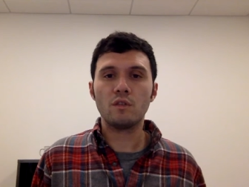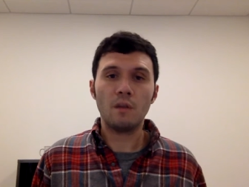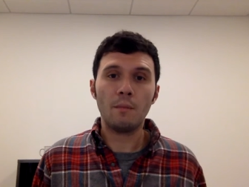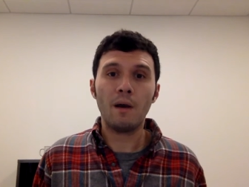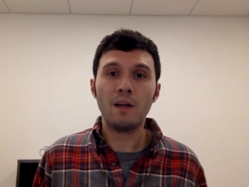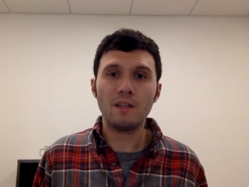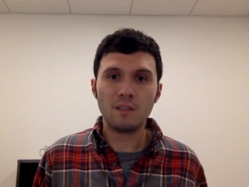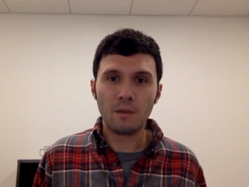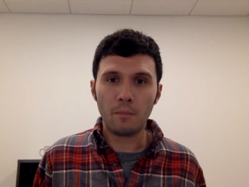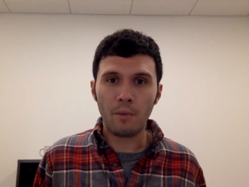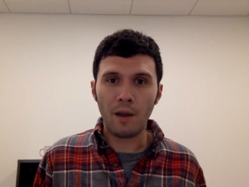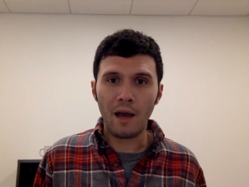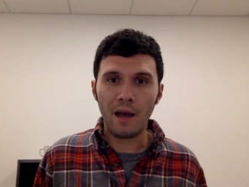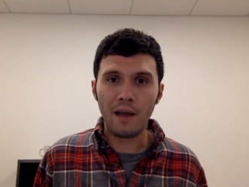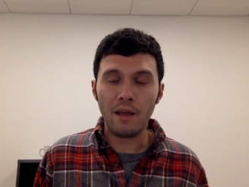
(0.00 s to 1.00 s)
the money
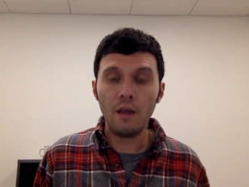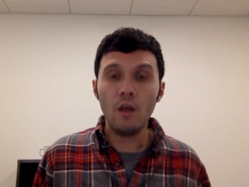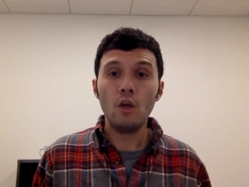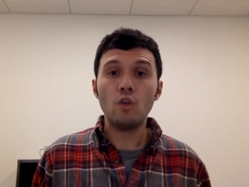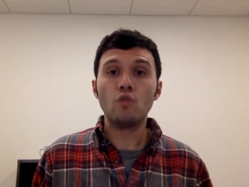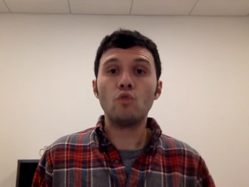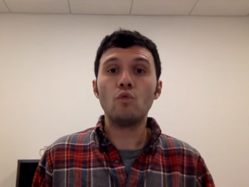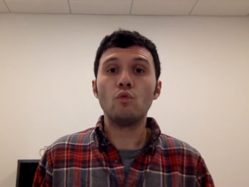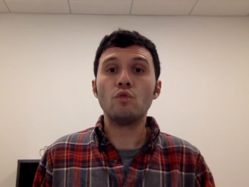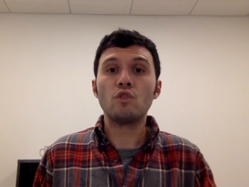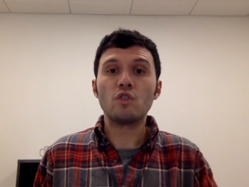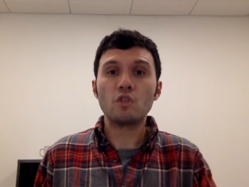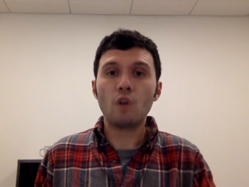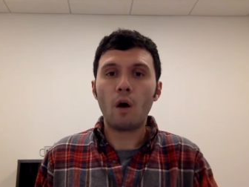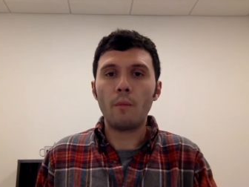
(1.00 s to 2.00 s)
supply to
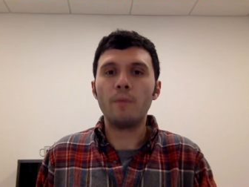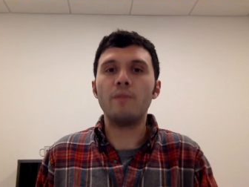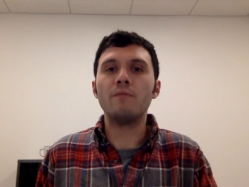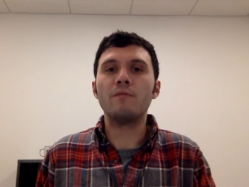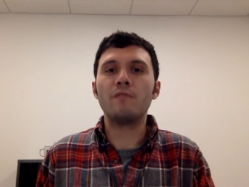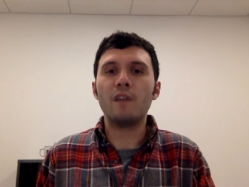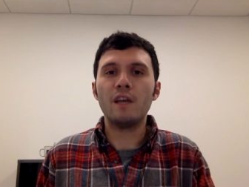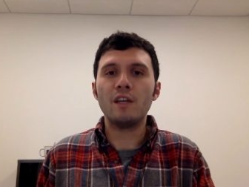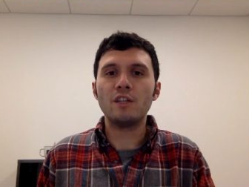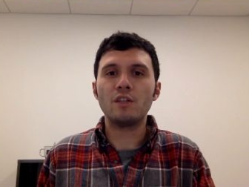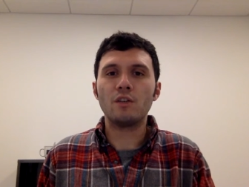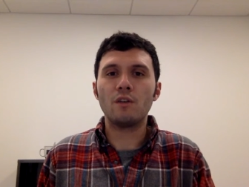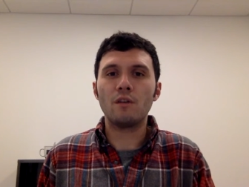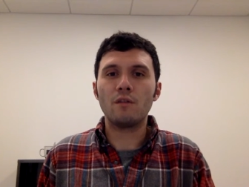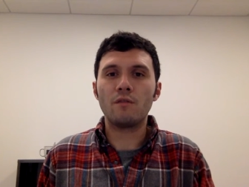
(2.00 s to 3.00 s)
stop
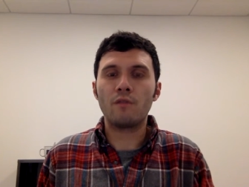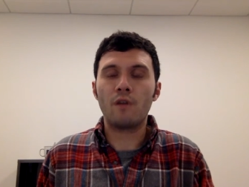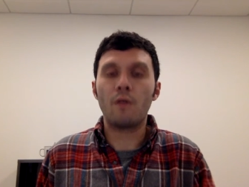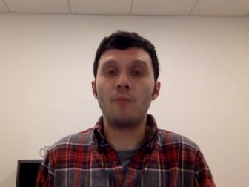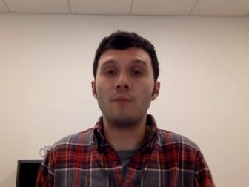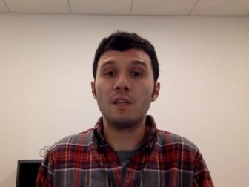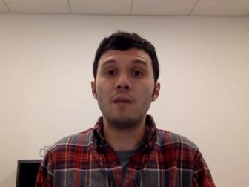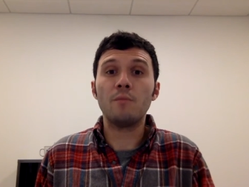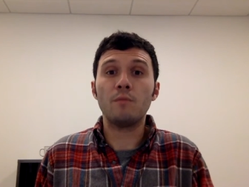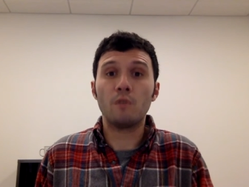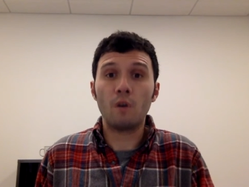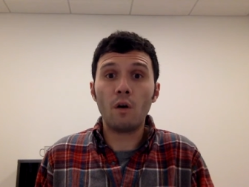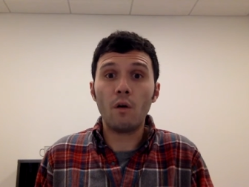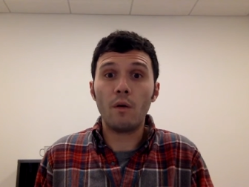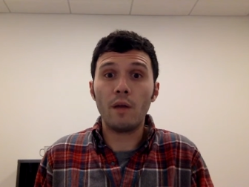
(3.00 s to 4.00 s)
inflation from keep
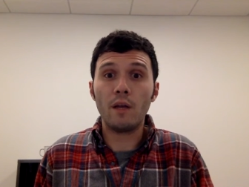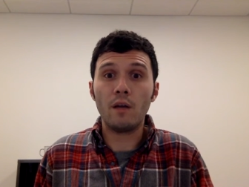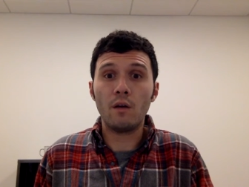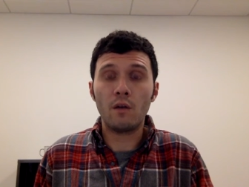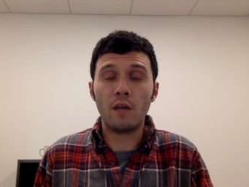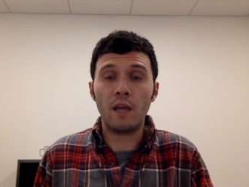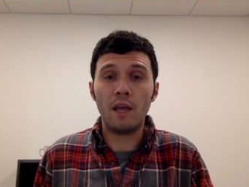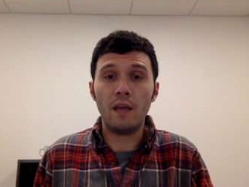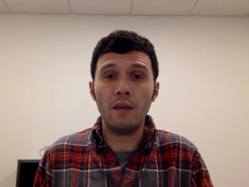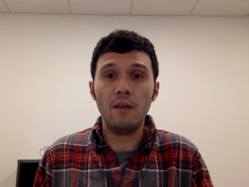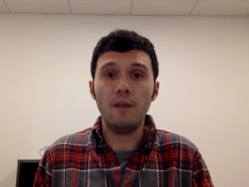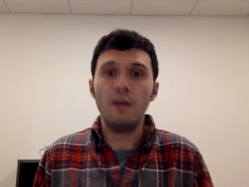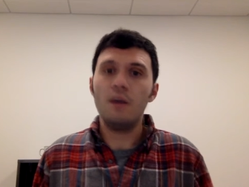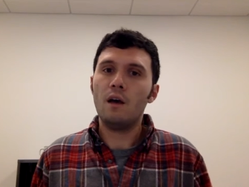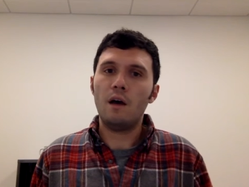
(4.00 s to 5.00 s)
growing, okay?
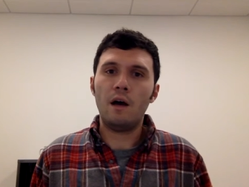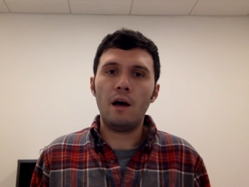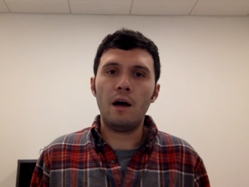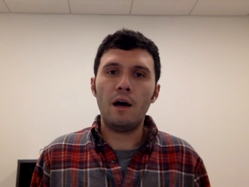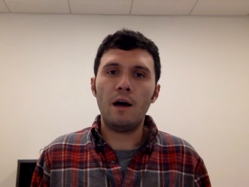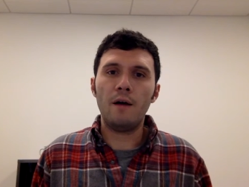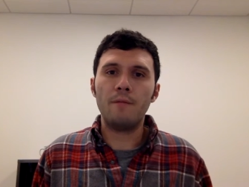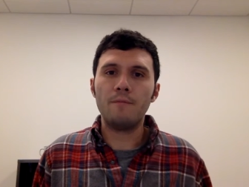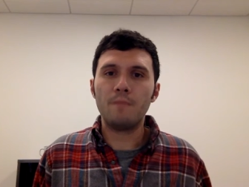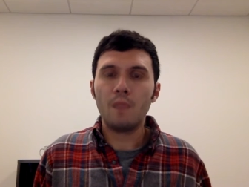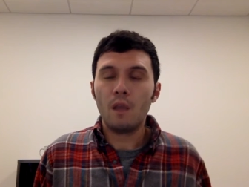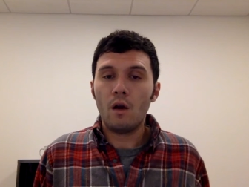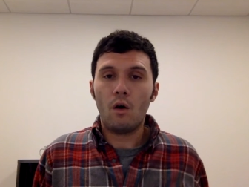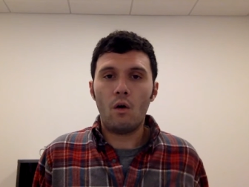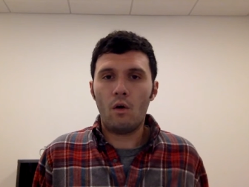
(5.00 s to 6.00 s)

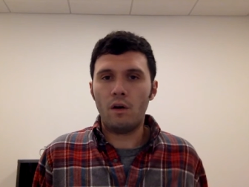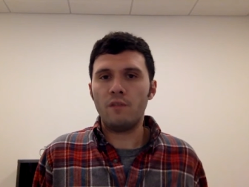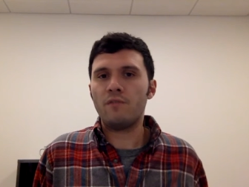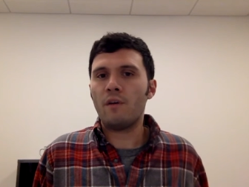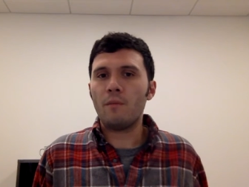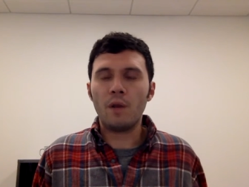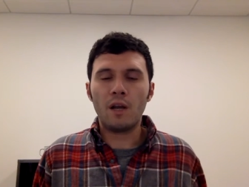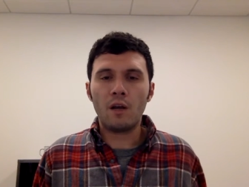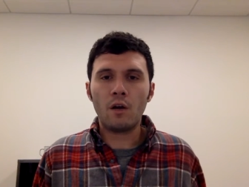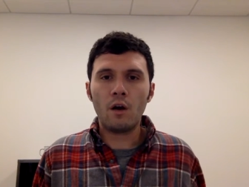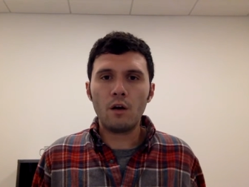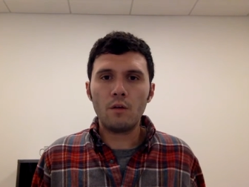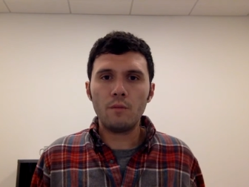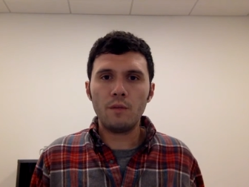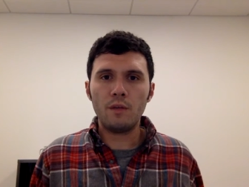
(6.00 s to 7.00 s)
Or if I'm an
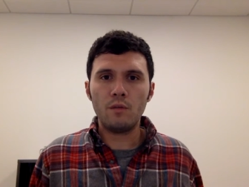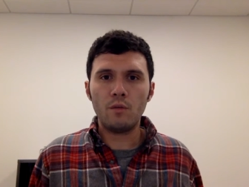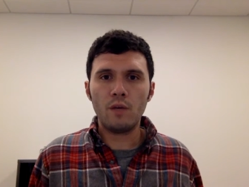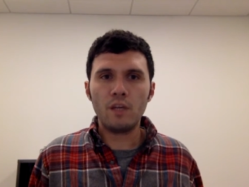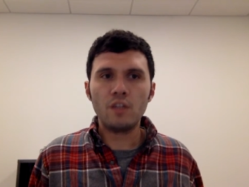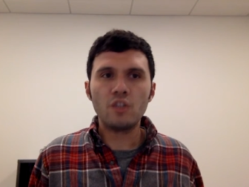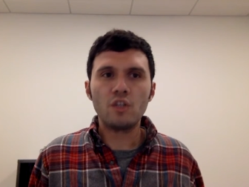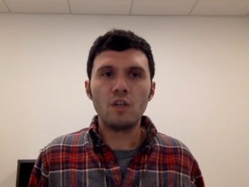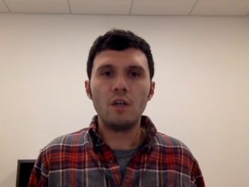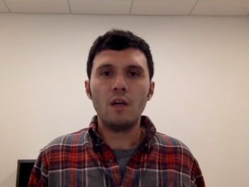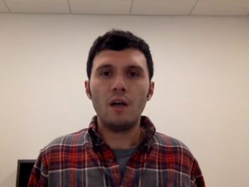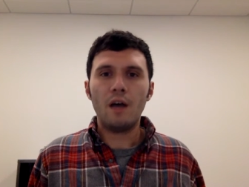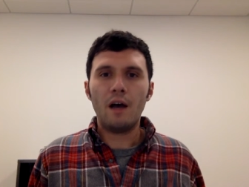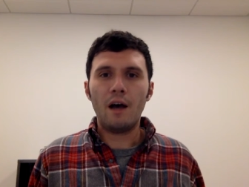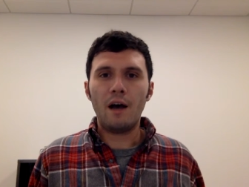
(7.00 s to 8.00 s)
economy in which
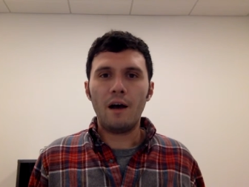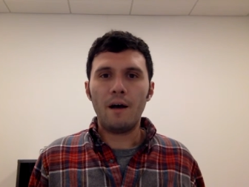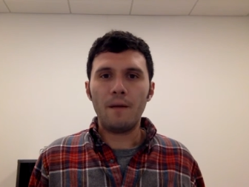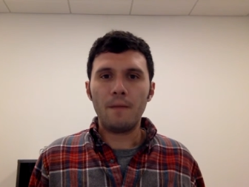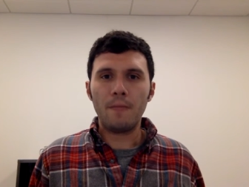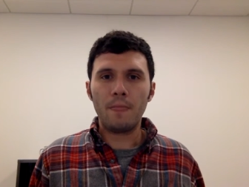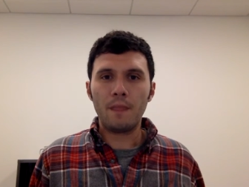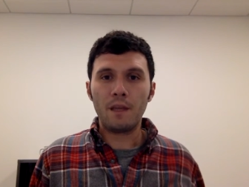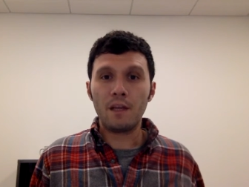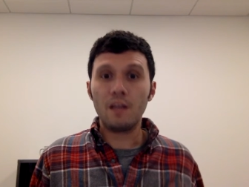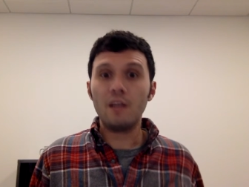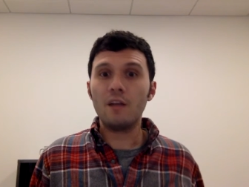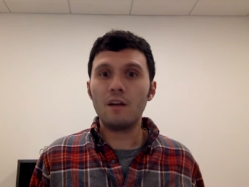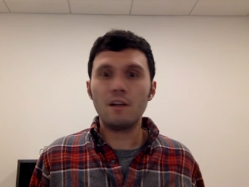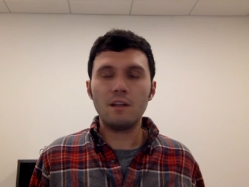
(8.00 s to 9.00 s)

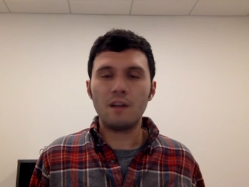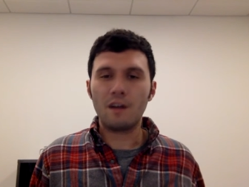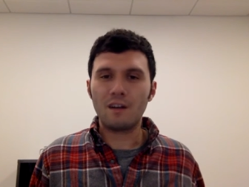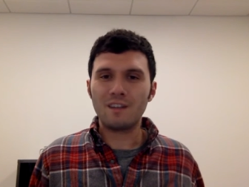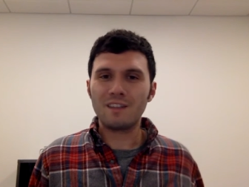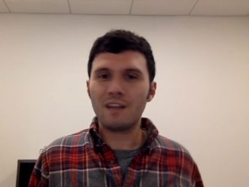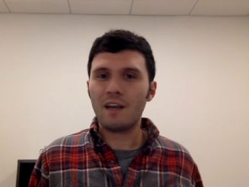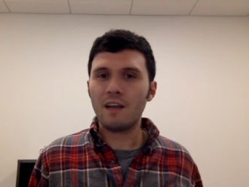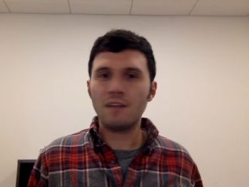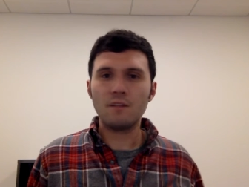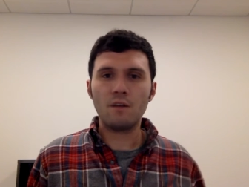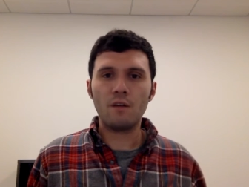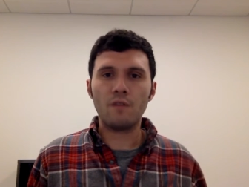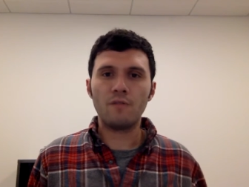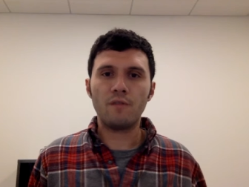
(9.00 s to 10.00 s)
clearly there are signs
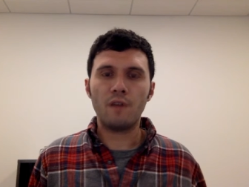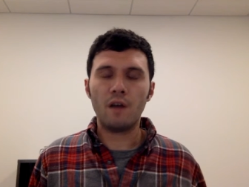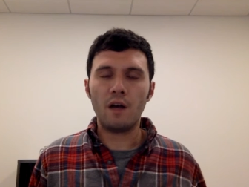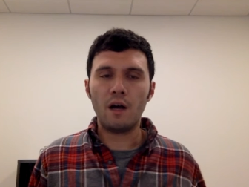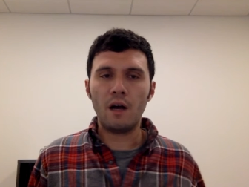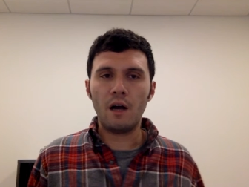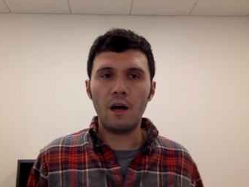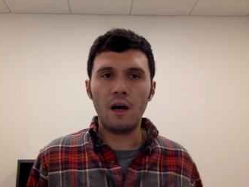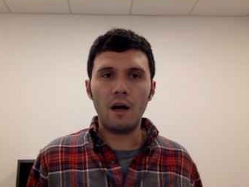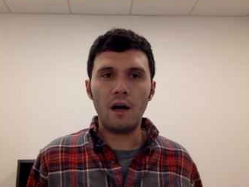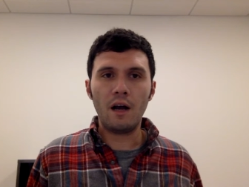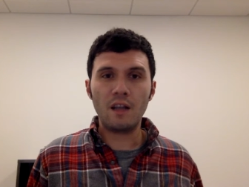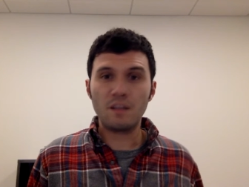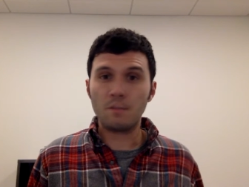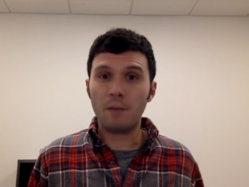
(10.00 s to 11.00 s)
of
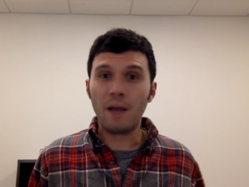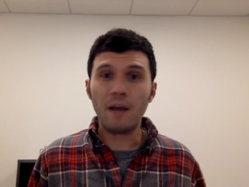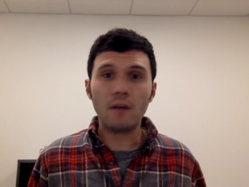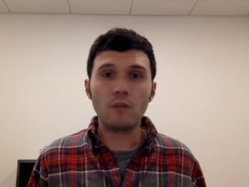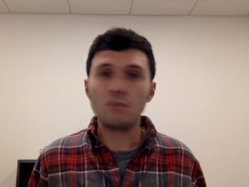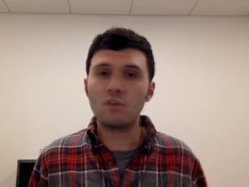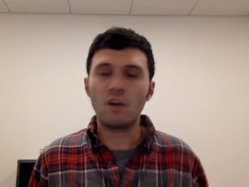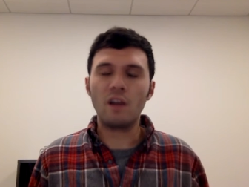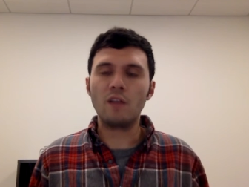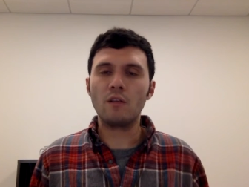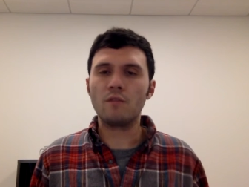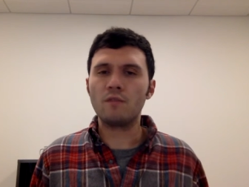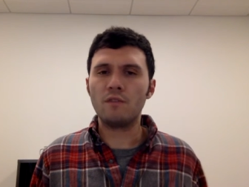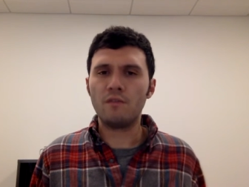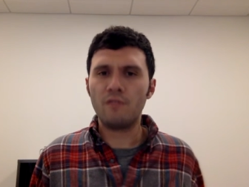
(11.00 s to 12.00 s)
a spiral trend
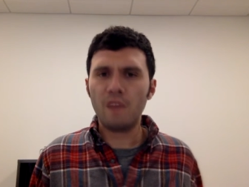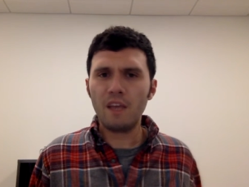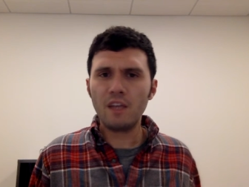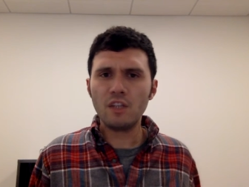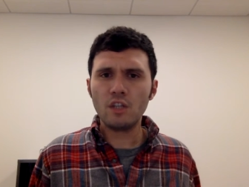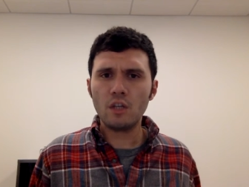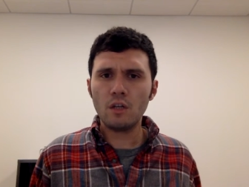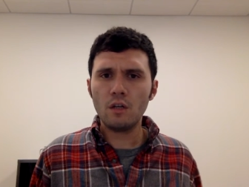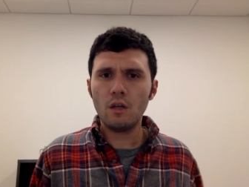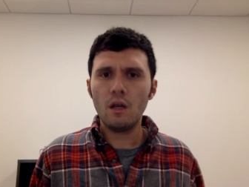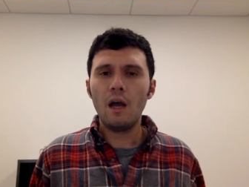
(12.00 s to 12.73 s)
of deflation,